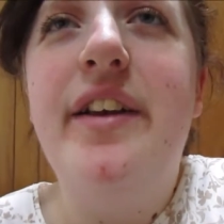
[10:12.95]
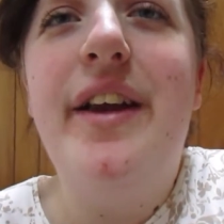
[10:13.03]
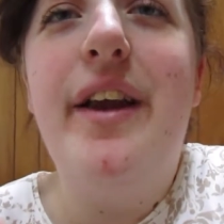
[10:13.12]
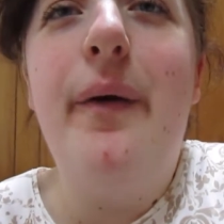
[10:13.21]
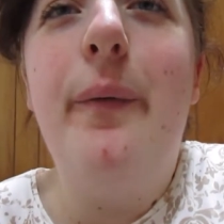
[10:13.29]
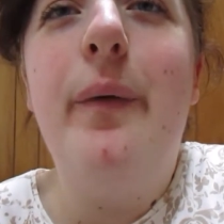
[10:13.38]
you
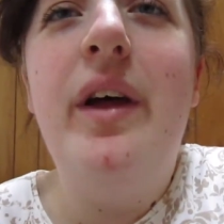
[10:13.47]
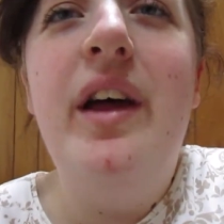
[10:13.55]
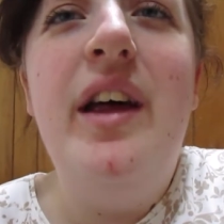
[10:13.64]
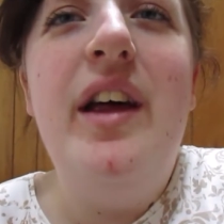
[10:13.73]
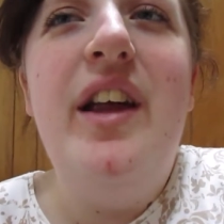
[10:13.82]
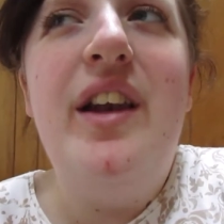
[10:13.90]
know,
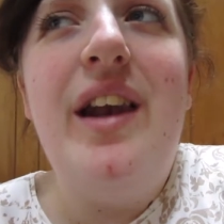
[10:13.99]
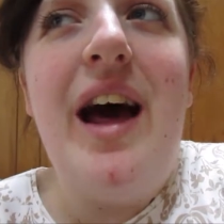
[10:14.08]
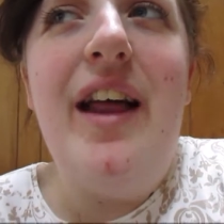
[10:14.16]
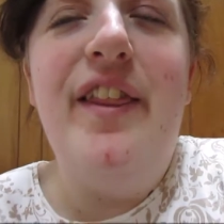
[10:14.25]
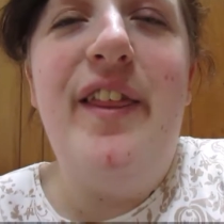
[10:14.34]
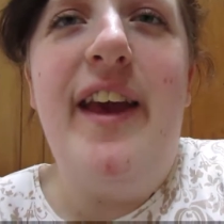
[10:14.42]

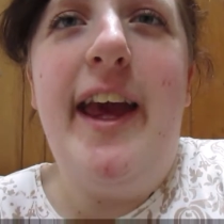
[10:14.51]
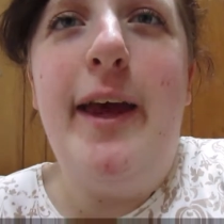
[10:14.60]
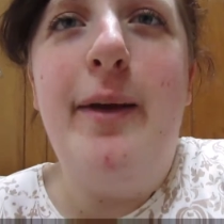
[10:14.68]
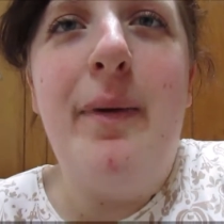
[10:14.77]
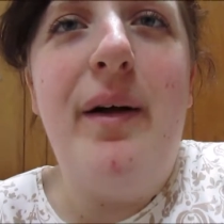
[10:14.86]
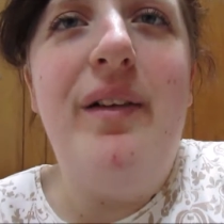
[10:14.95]
not thinking
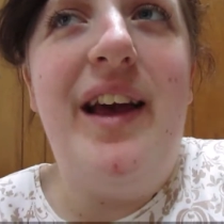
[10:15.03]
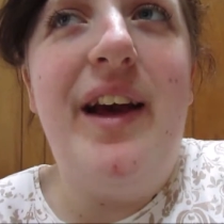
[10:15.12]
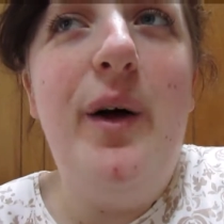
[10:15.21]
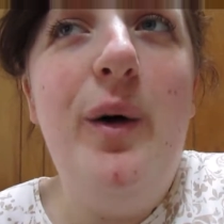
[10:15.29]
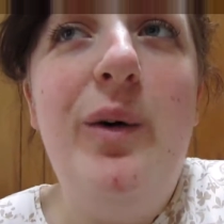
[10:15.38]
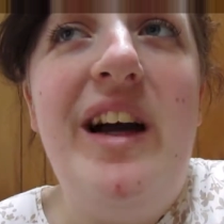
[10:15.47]
about like,
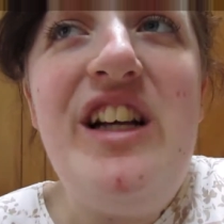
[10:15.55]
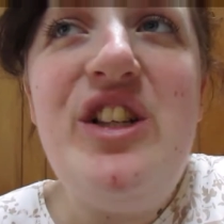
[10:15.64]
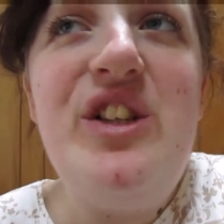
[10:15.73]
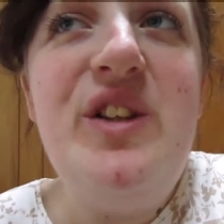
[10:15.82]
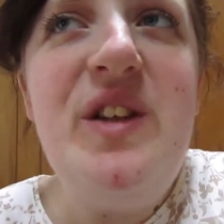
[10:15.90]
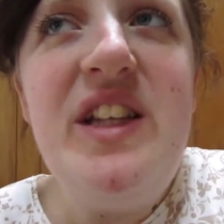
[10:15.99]
oh, I
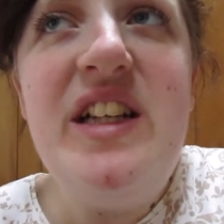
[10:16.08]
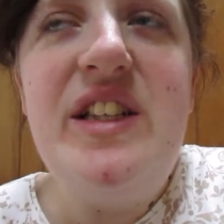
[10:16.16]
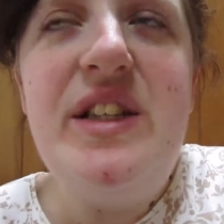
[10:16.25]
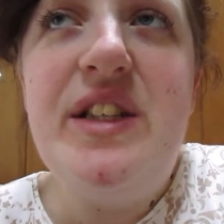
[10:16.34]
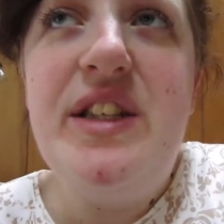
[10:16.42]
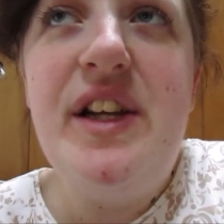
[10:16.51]
should do
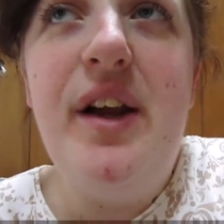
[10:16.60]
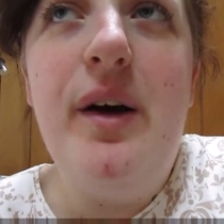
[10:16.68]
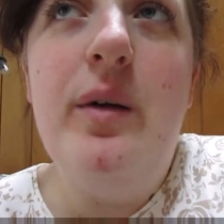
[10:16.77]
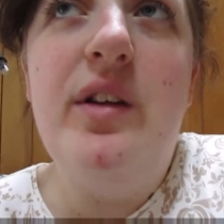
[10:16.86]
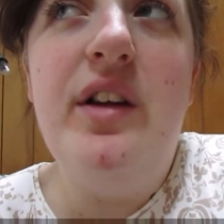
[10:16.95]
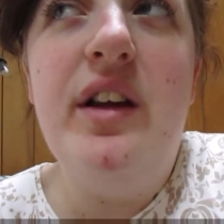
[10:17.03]
this, you
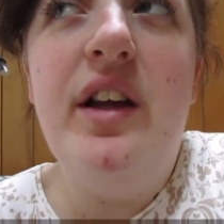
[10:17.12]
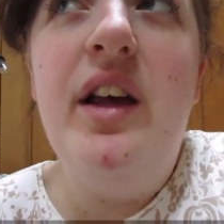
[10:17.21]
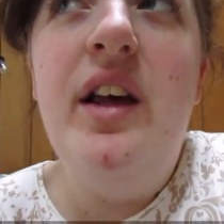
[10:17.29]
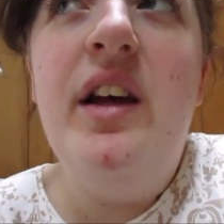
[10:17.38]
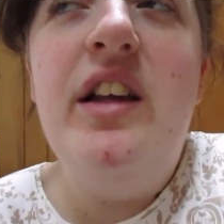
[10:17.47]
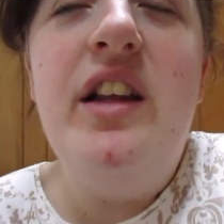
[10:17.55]
know, to,
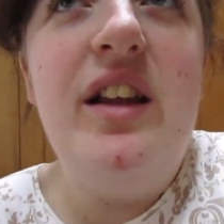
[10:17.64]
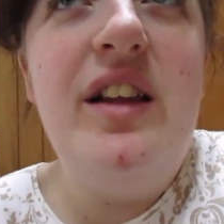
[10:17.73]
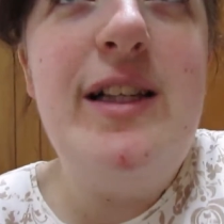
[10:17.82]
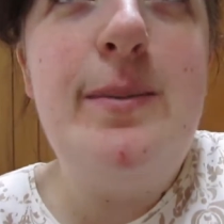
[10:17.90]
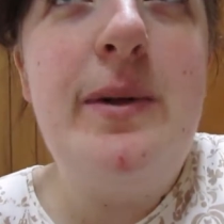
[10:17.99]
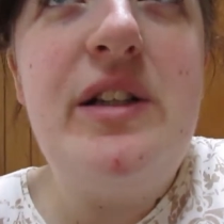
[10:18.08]
to
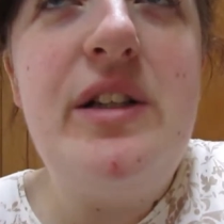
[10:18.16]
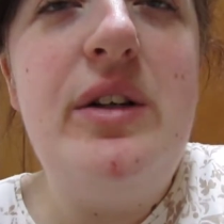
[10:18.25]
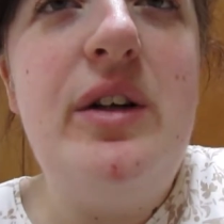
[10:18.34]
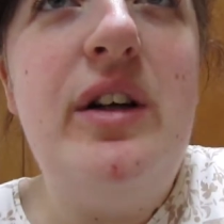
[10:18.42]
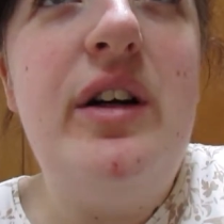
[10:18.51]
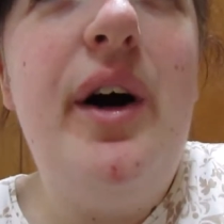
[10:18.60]
this person
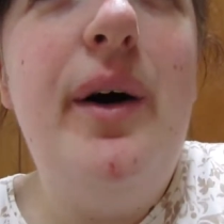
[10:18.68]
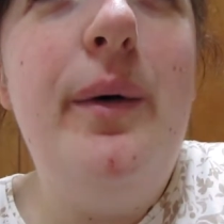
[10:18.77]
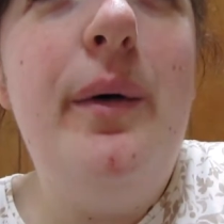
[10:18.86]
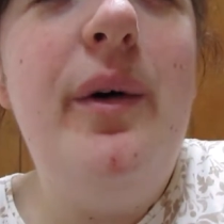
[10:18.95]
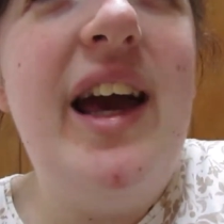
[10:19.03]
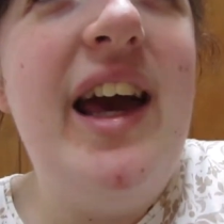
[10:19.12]
or,
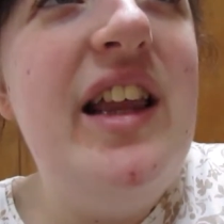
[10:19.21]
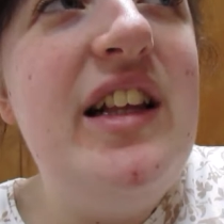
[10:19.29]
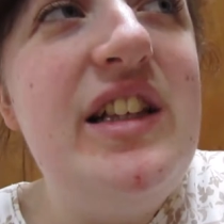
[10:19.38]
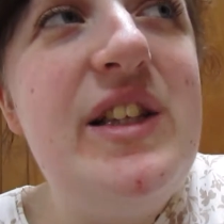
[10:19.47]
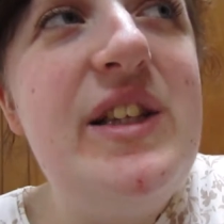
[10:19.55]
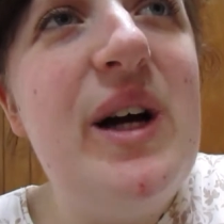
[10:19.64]
oh, okay,
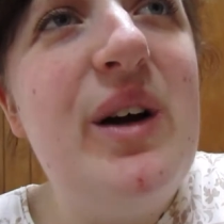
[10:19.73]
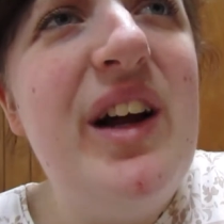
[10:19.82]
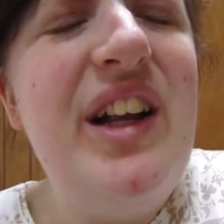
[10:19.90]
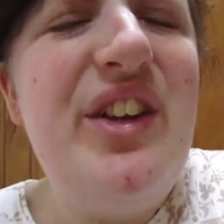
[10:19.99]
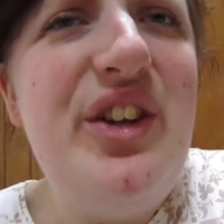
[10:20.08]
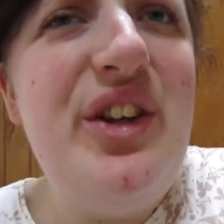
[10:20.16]
this is
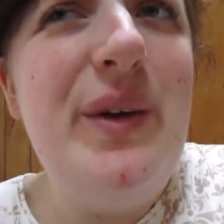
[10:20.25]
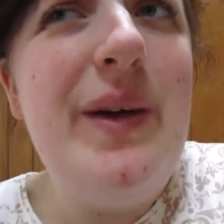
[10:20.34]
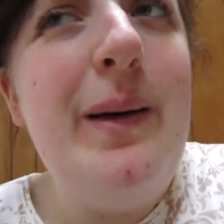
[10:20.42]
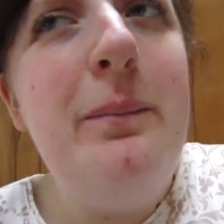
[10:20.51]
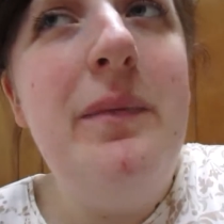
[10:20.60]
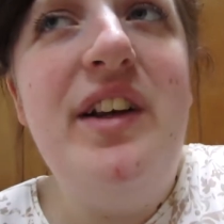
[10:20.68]
alright to do.
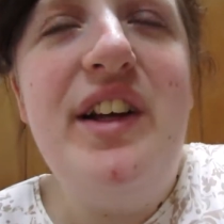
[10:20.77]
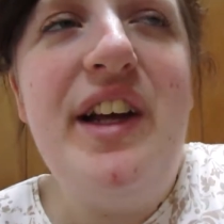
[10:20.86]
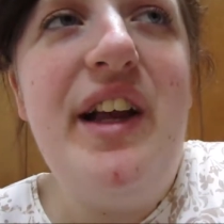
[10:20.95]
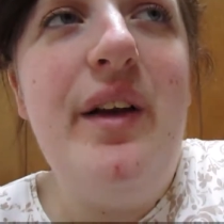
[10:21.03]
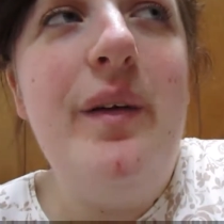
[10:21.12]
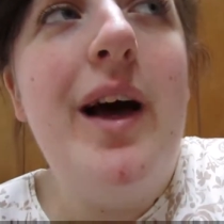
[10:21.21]
I'm gonna,
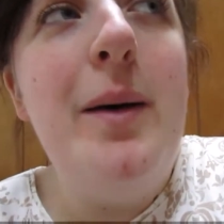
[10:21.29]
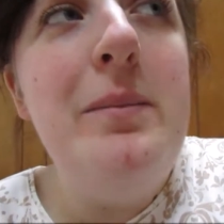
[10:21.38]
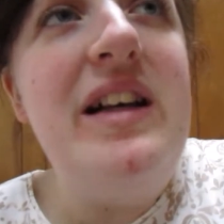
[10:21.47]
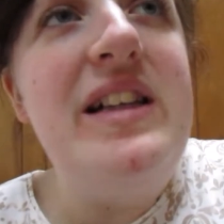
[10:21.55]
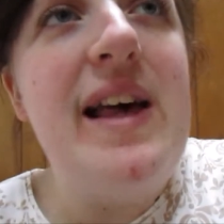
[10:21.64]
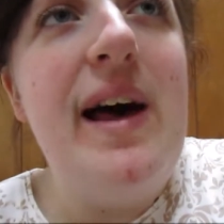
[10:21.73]
you know, cut
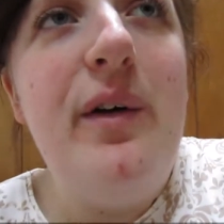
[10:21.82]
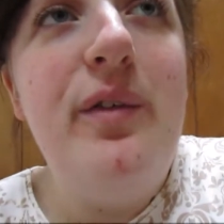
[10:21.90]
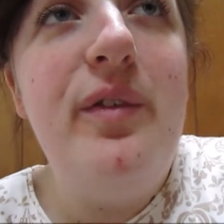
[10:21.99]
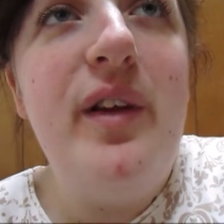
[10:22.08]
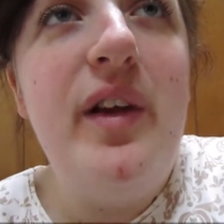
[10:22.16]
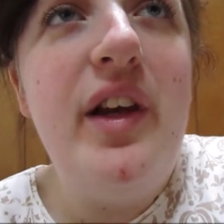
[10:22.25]

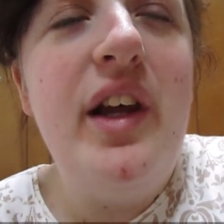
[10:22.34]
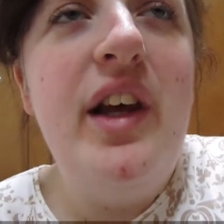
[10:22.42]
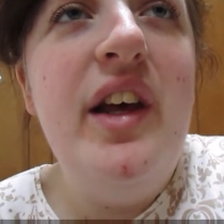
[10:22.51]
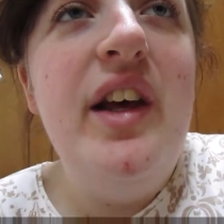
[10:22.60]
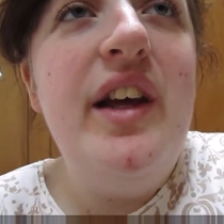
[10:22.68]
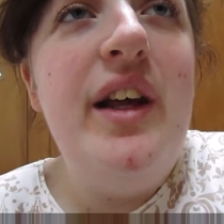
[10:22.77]
myself and,
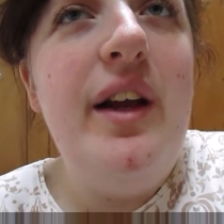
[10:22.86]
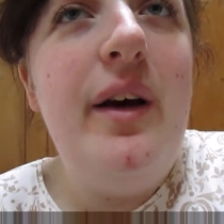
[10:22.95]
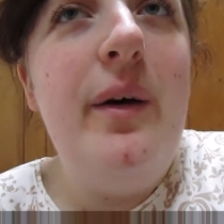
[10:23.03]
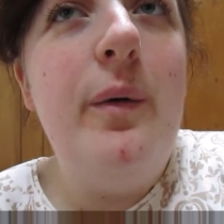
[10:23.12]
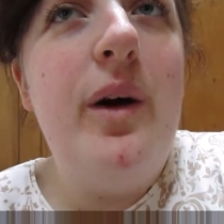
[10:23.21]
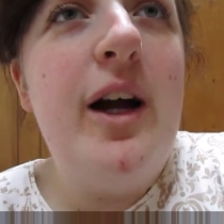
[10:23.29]
you
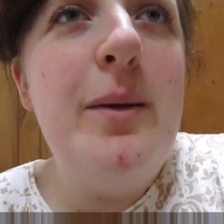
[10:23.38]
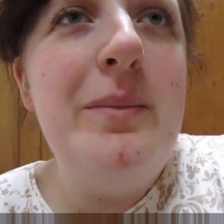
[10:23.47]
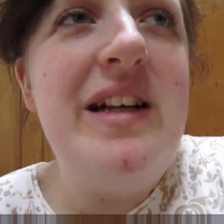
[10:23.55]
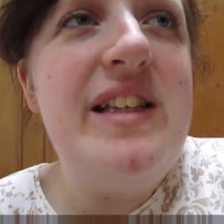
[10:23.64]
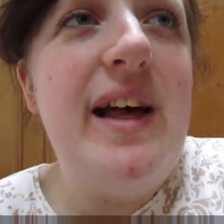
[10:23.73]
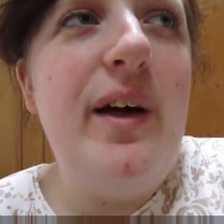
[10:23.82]
know, hurt
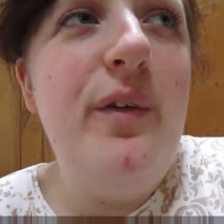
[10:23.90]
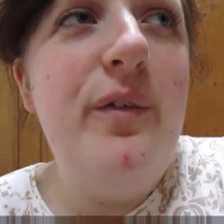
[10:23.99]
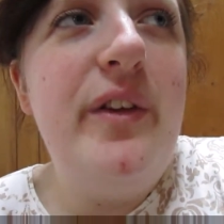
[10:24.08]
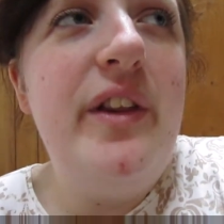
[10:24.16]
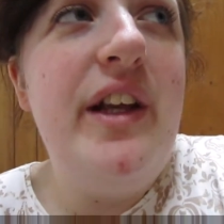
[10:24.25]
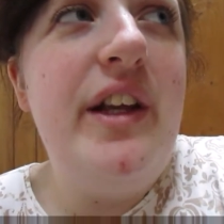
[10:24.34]
myself
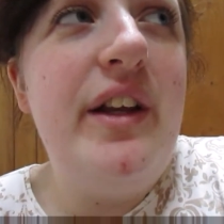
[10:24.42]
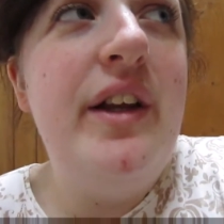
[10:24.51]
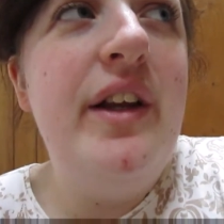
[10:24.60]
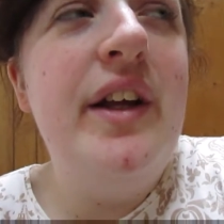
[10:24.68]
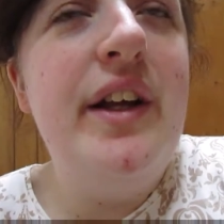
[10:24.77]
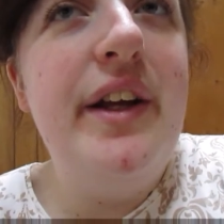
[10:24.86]
and then,
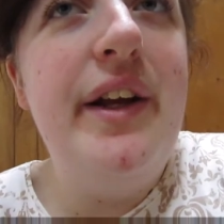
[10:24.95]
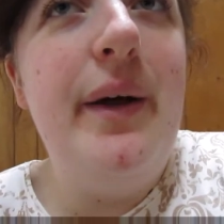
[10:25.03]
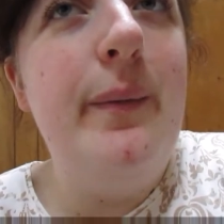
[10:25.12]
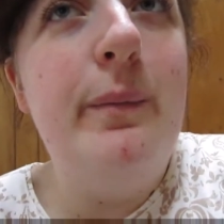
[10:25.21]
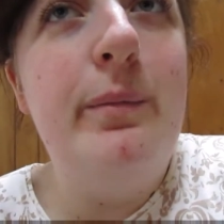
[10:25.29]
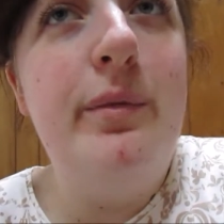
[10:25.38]
you
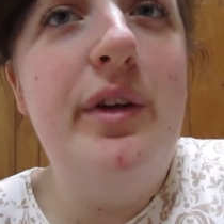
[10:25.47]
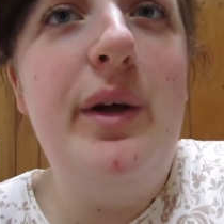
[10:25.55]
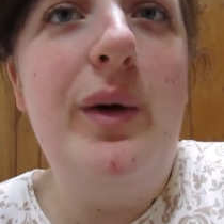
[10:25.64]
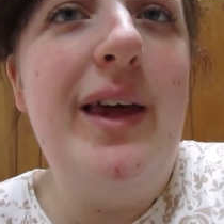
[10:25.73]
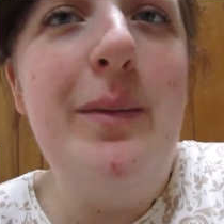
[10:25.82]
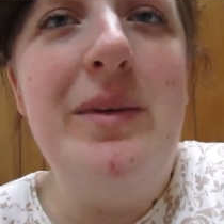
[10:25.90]
know,
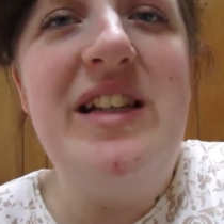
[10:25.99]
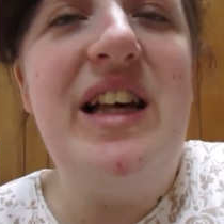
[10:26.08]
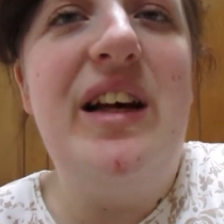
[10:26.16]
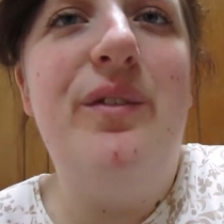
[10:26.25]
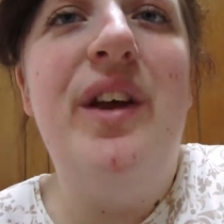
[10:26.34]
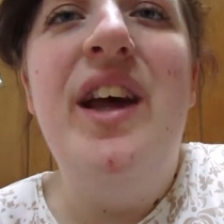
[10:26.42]
go kill
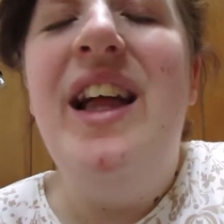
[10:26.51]
myself.